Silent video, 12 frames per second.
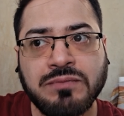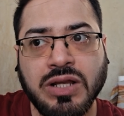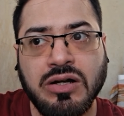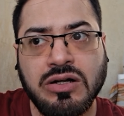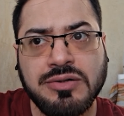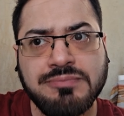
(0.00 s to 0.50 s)

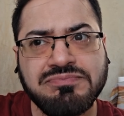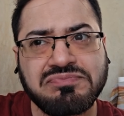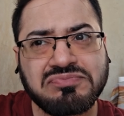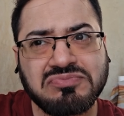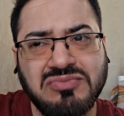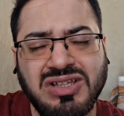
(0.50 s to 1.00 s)
um,
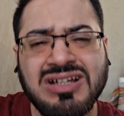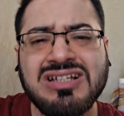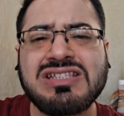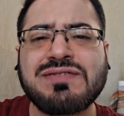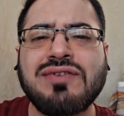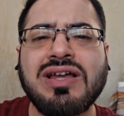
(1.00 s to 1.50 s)

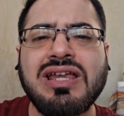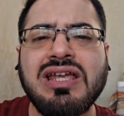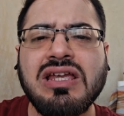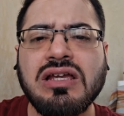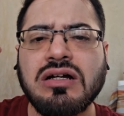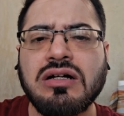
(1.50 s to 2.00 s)
it's
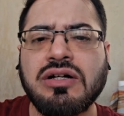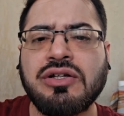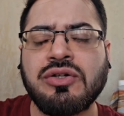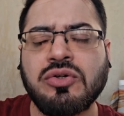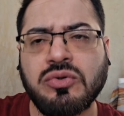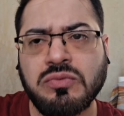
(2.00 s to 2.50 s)
very uh, you
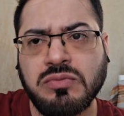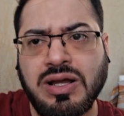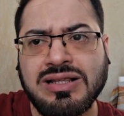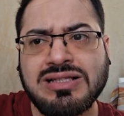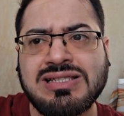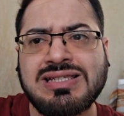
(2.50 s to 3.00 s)
know
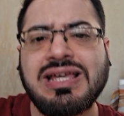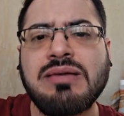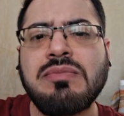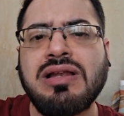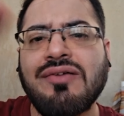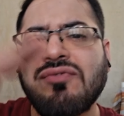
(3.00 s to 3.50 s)
at the
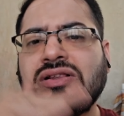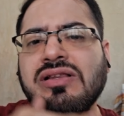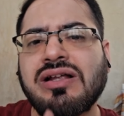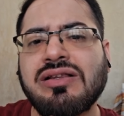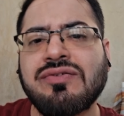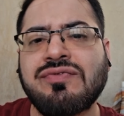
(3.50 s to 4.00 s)
same level
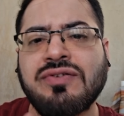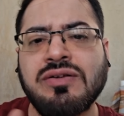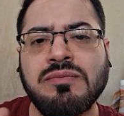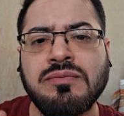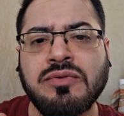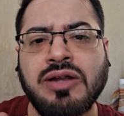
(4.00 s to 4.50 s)
that the
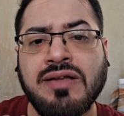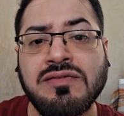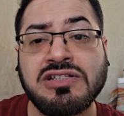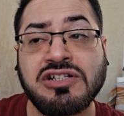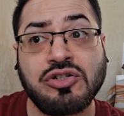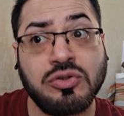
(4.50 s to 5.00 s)
film
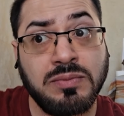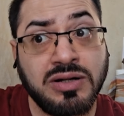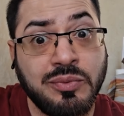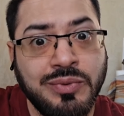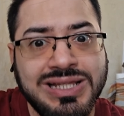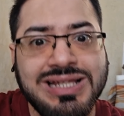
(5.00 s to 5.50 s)
delves into but
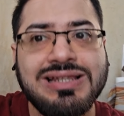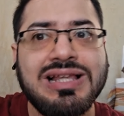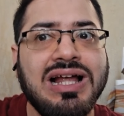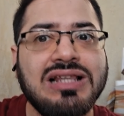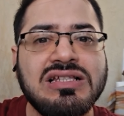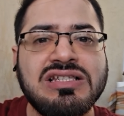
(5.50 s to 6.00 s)
within
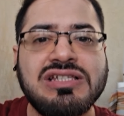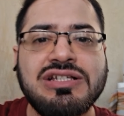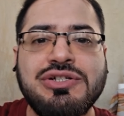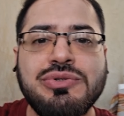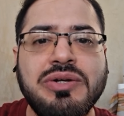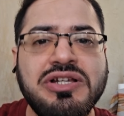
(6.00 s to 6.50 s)
that the
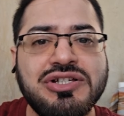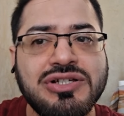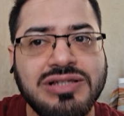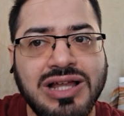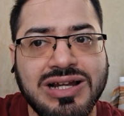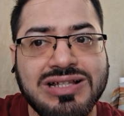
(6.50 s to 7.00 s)

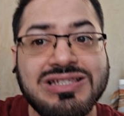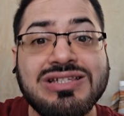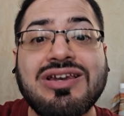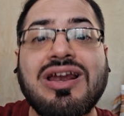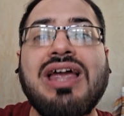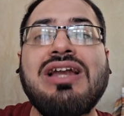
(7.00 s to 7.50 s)
situation that it's
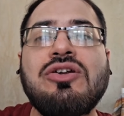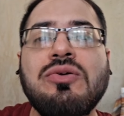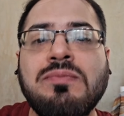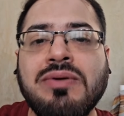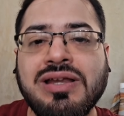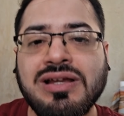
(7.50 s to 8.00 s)
trying to
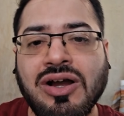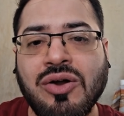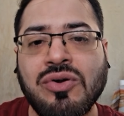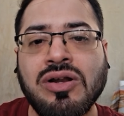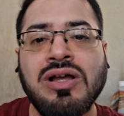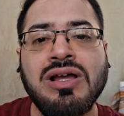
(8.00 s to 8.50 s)
bring
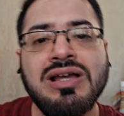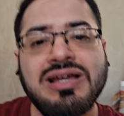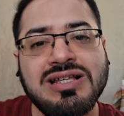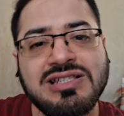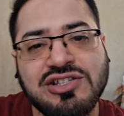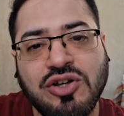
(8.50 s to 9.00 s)
out
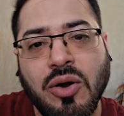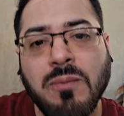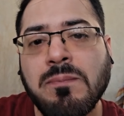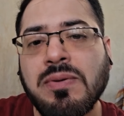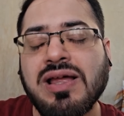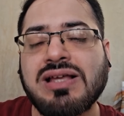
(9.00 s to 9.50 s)
is
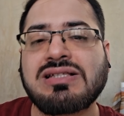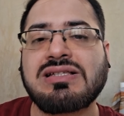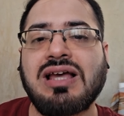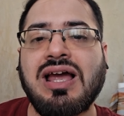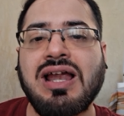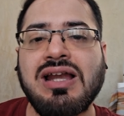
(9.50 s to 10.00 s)
complex
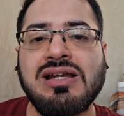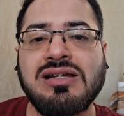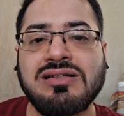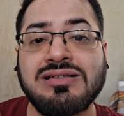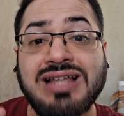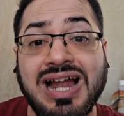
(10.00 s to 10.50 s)
and
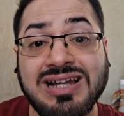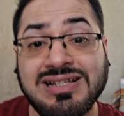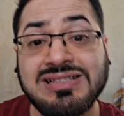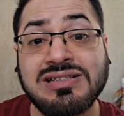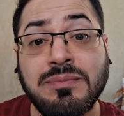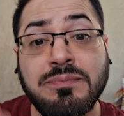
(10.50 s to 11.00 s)
that
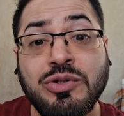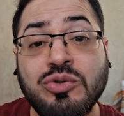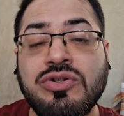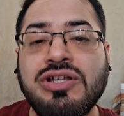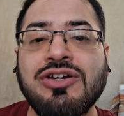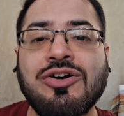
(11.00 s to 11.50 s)
is the
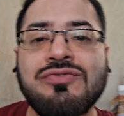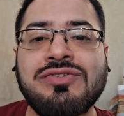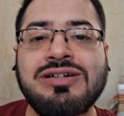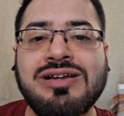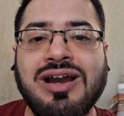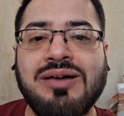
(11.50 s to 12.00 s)
beauty of the
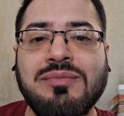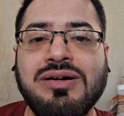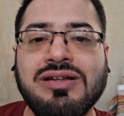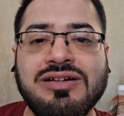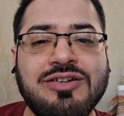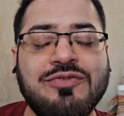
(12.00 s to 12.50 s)
drama
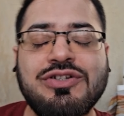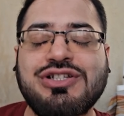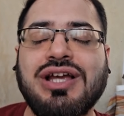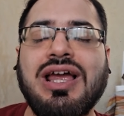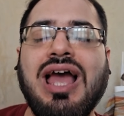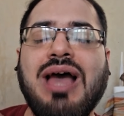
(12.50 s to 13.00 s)
here which
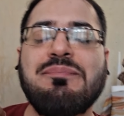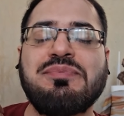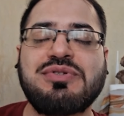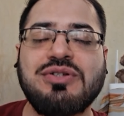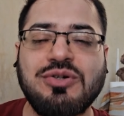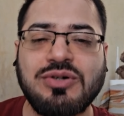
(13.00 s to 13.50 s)
i
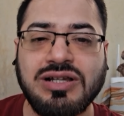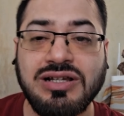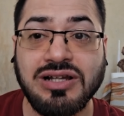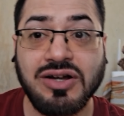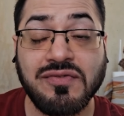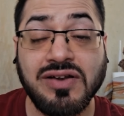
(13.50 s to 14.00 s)
absolutely
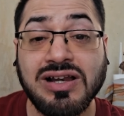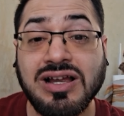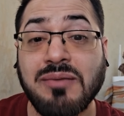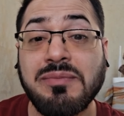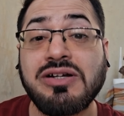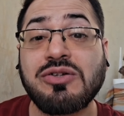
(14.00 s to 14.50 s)
loved and
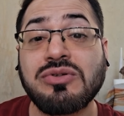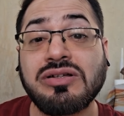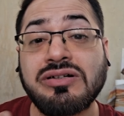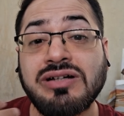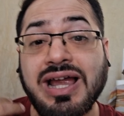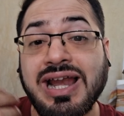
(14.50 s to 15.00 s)
coming to
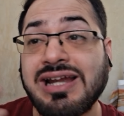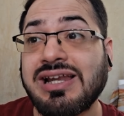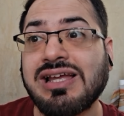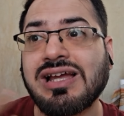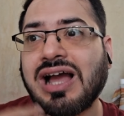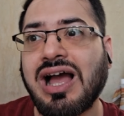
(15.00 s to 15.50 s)
the
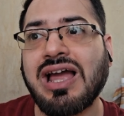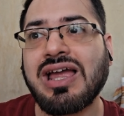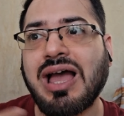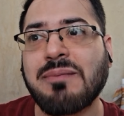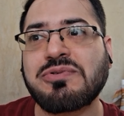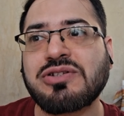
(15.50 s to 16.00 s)
ending i
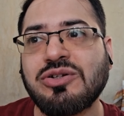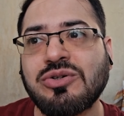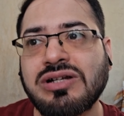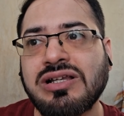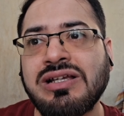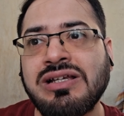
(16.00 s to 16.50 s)

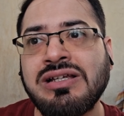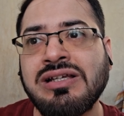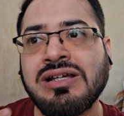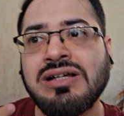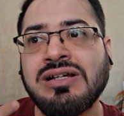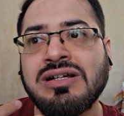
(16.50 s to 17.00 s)
absolutely
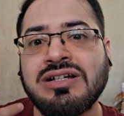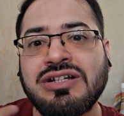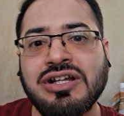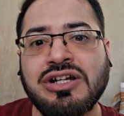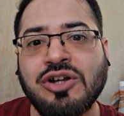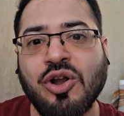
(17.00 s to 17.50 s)

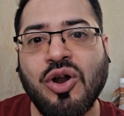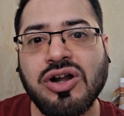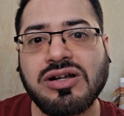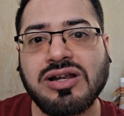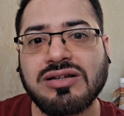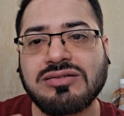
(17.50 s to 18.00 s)
did
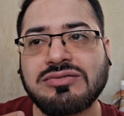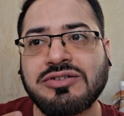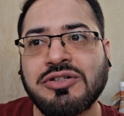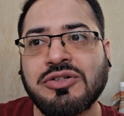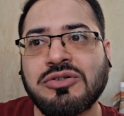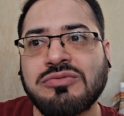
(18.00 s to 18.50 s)
not
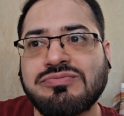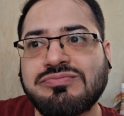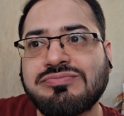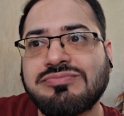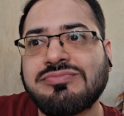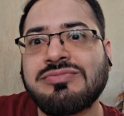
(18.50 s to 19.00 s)
you know
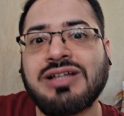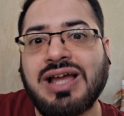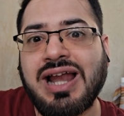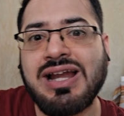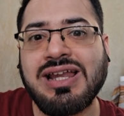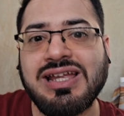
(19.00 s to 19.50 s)
the
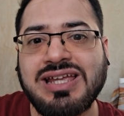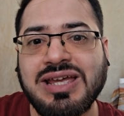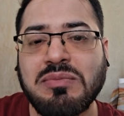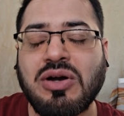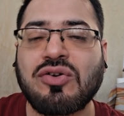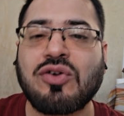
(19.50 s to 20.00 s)
ending
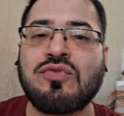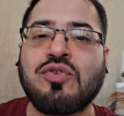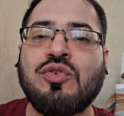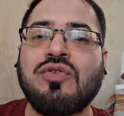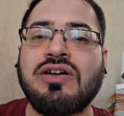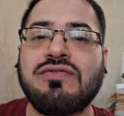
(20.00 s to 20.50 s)
came out of
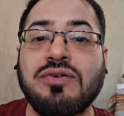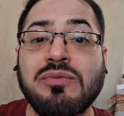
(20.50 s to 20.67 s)
nowhere for